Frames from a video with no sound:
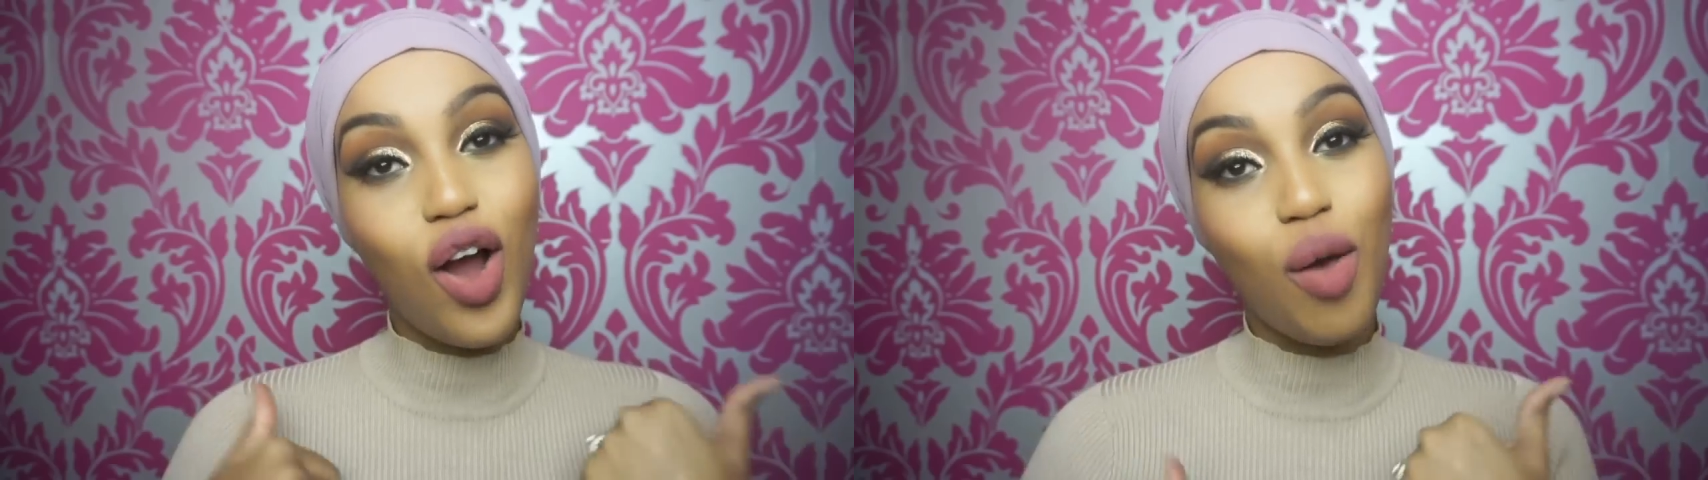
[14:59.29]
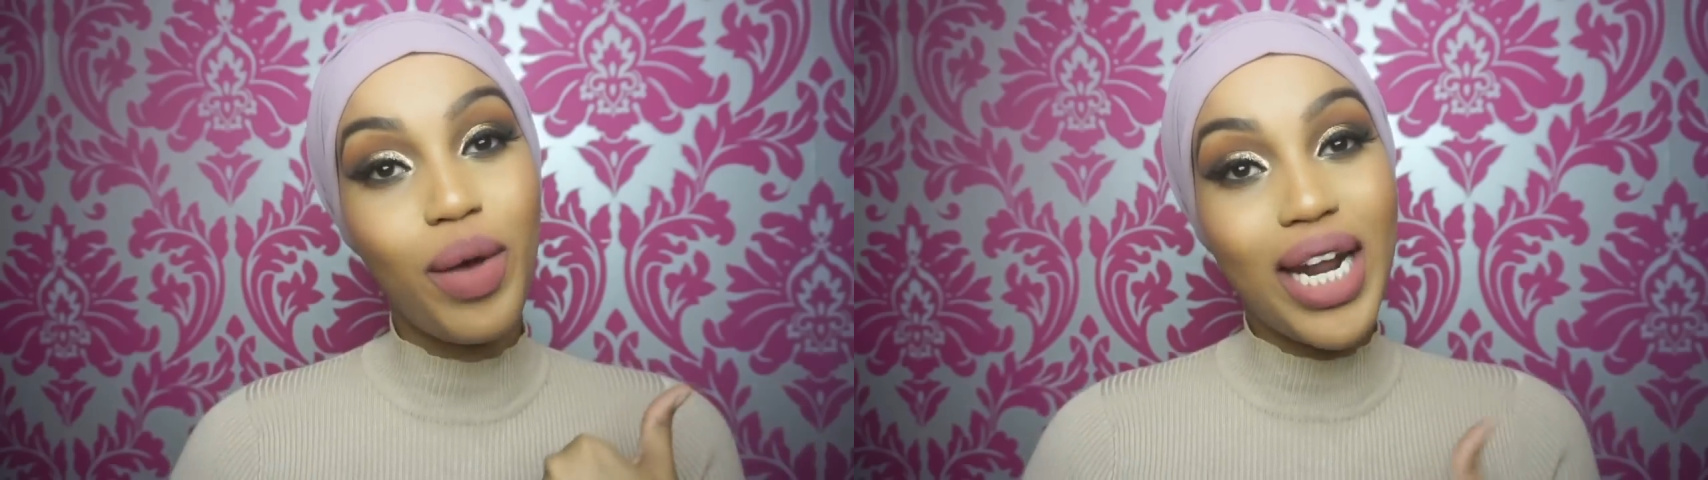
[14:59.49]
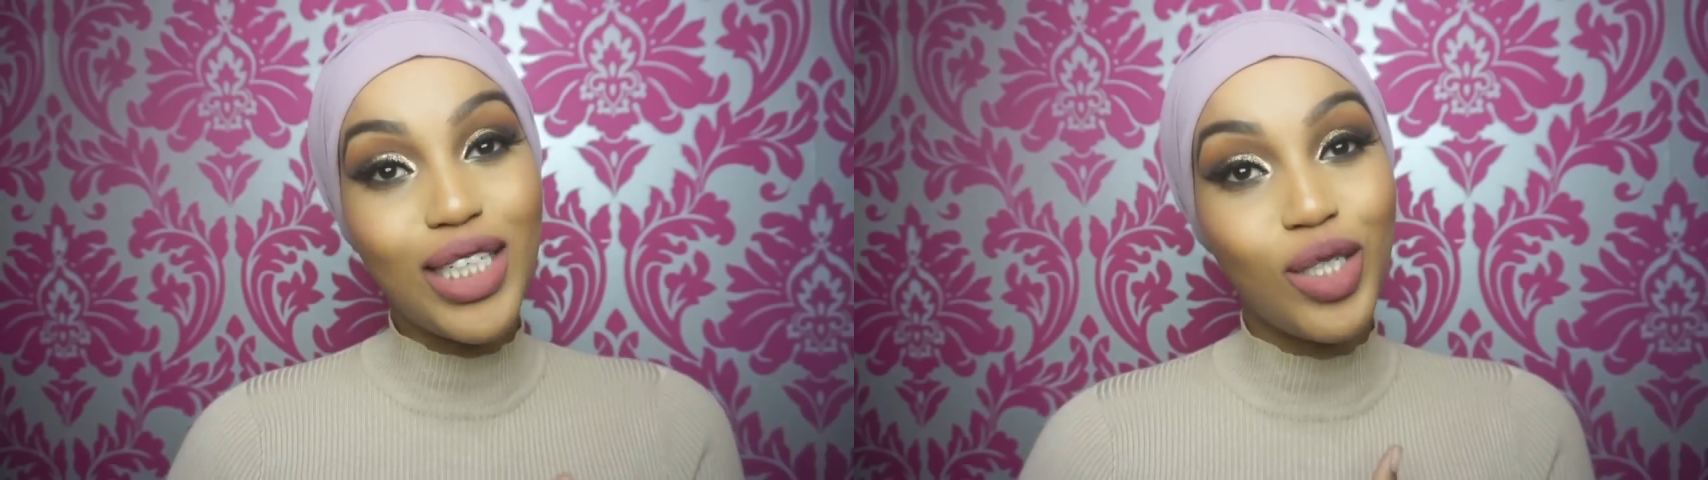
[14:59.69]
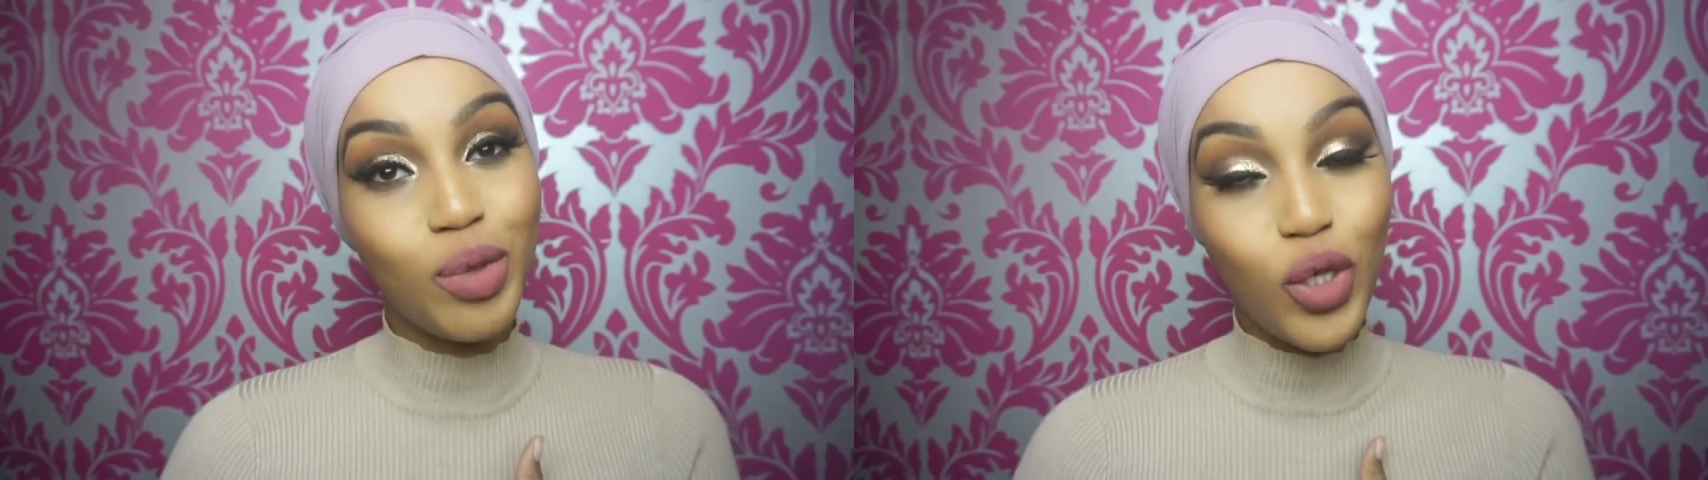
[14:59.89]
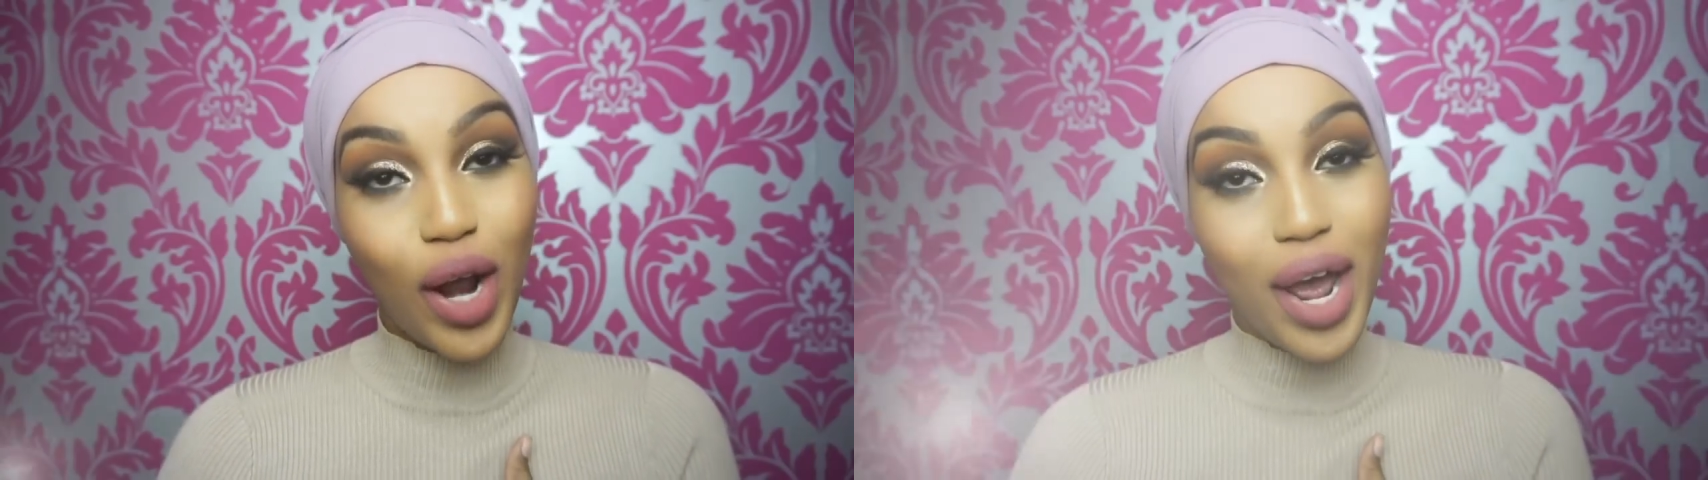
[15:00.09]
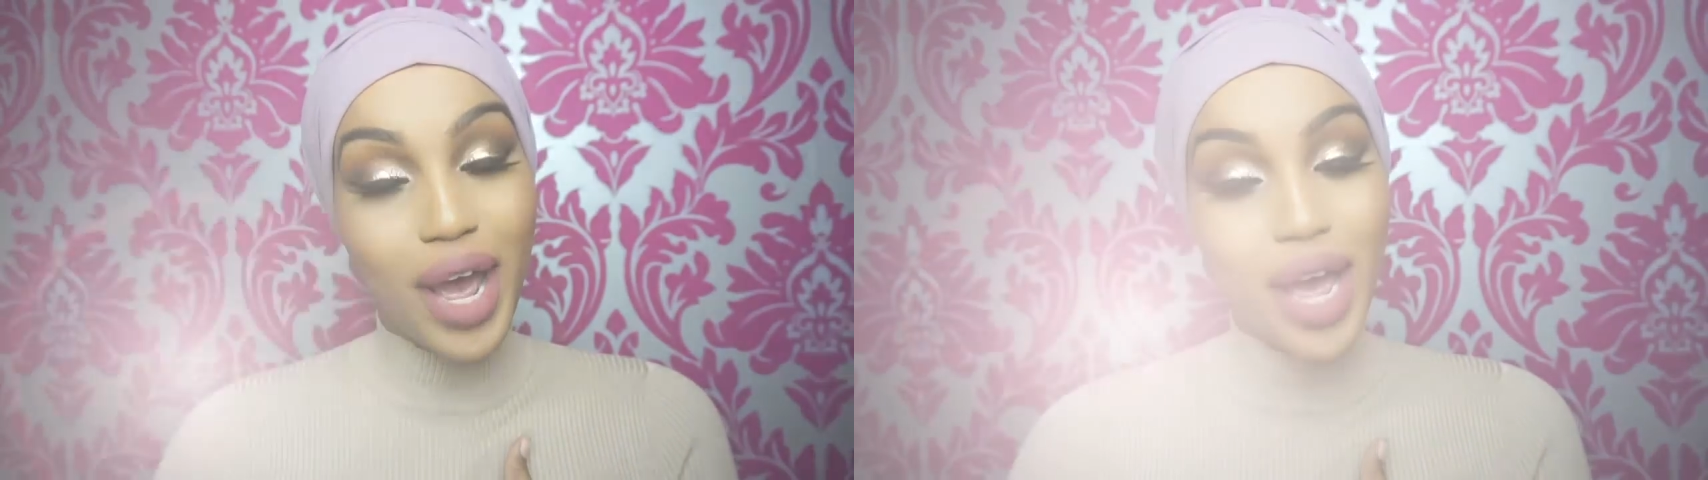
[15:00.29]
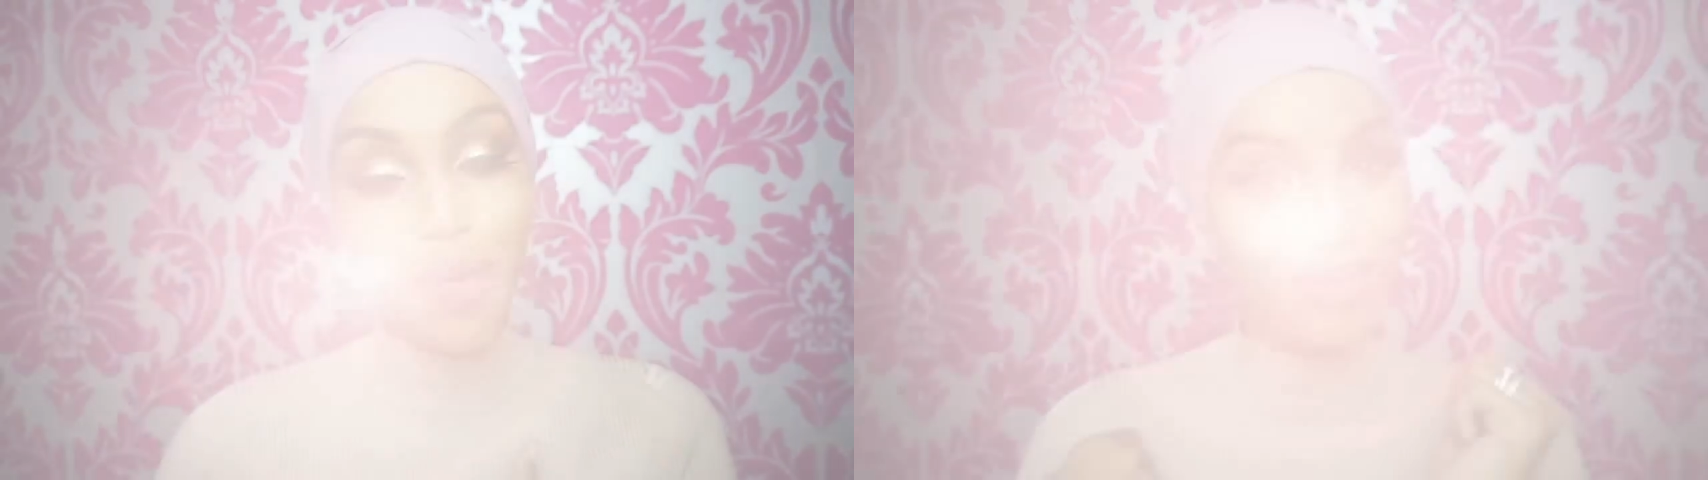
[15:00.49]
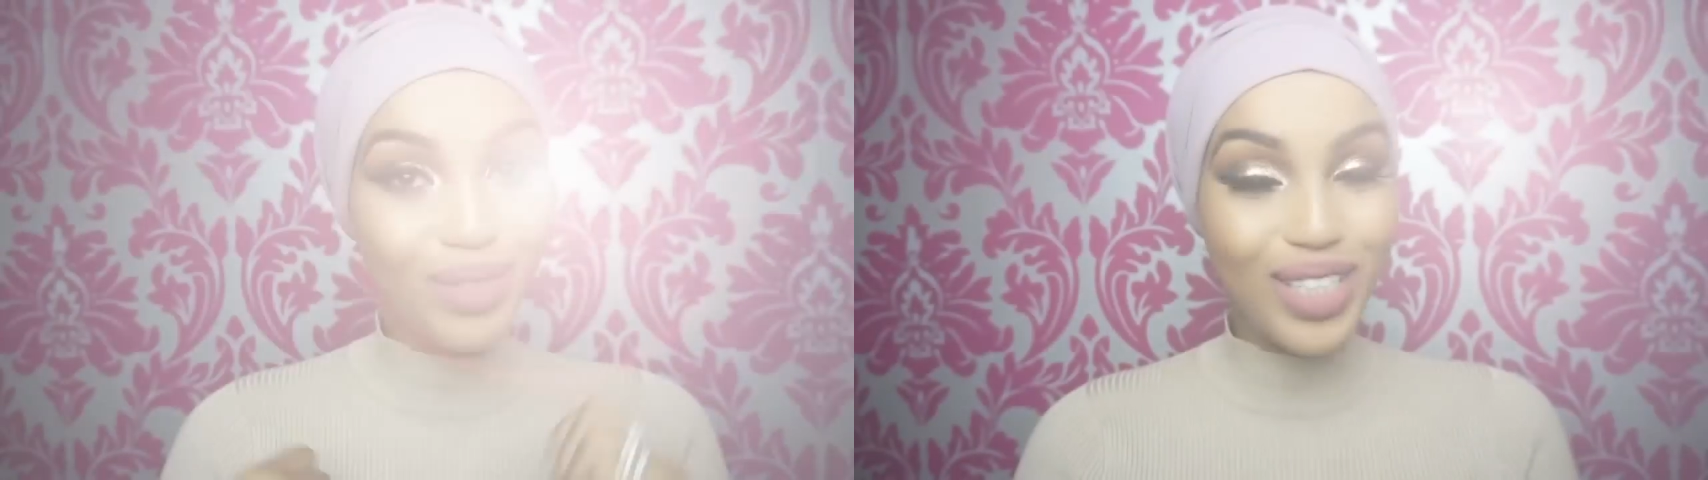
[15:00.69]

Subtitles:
comment, and subscribe.